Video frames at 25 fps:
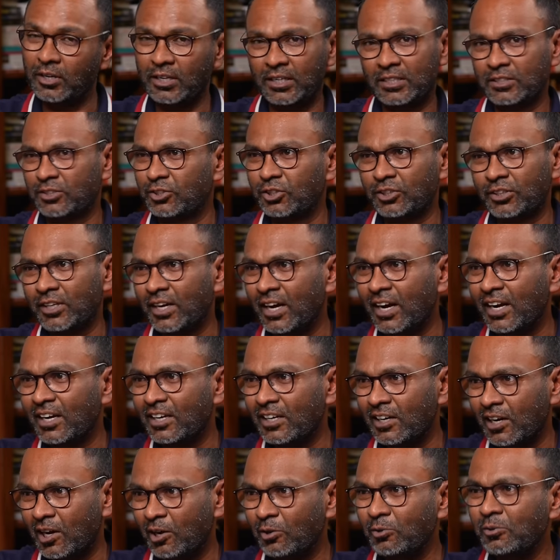He's
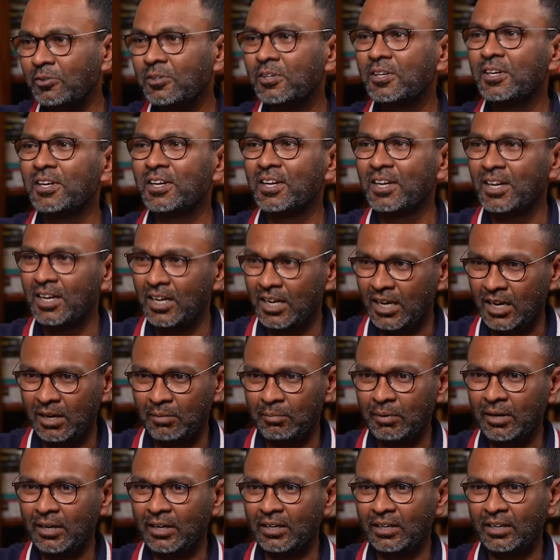retired now.
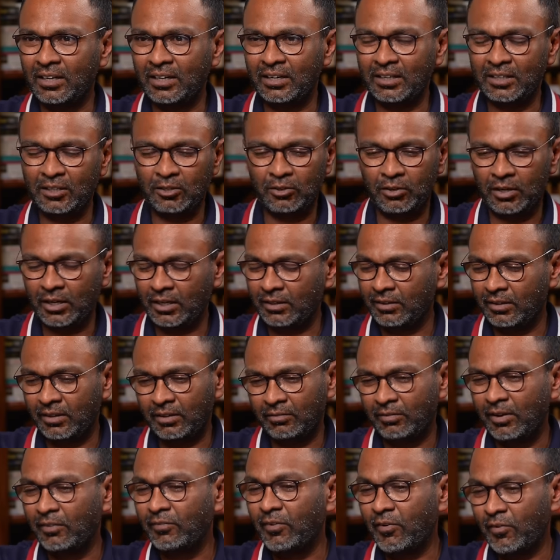When
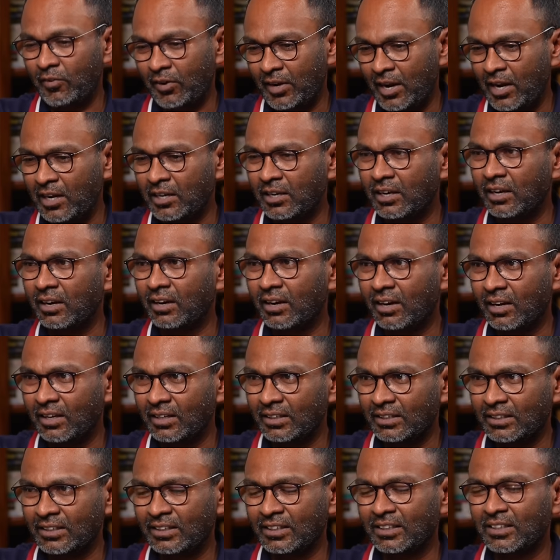we were younger,
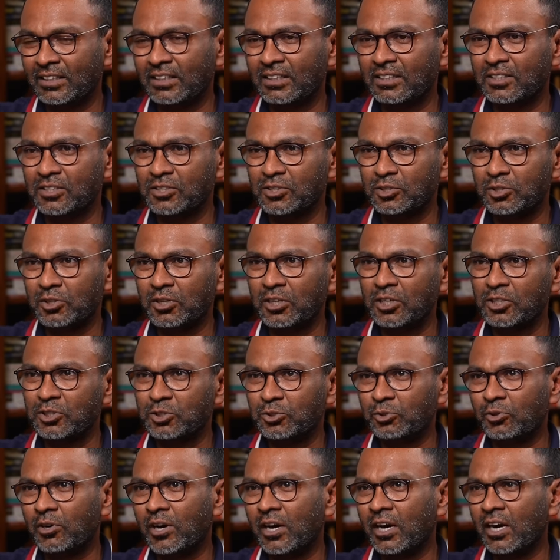so he used
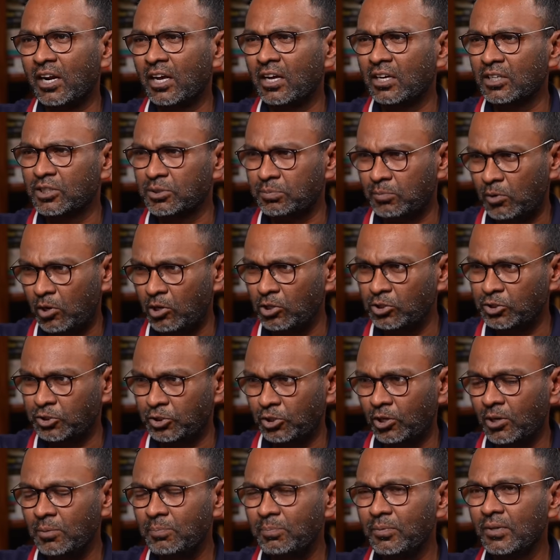to run a small
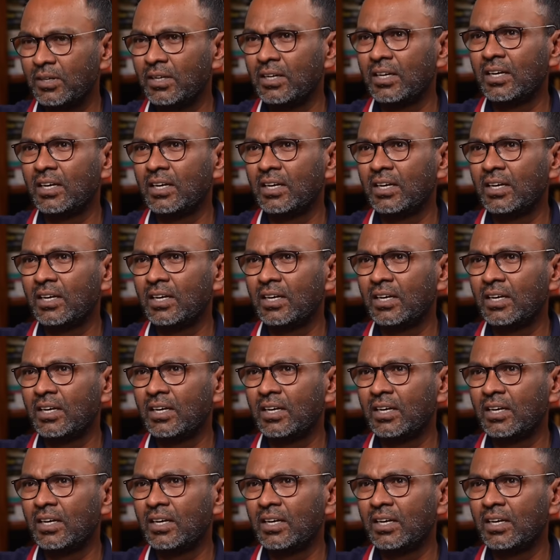shop.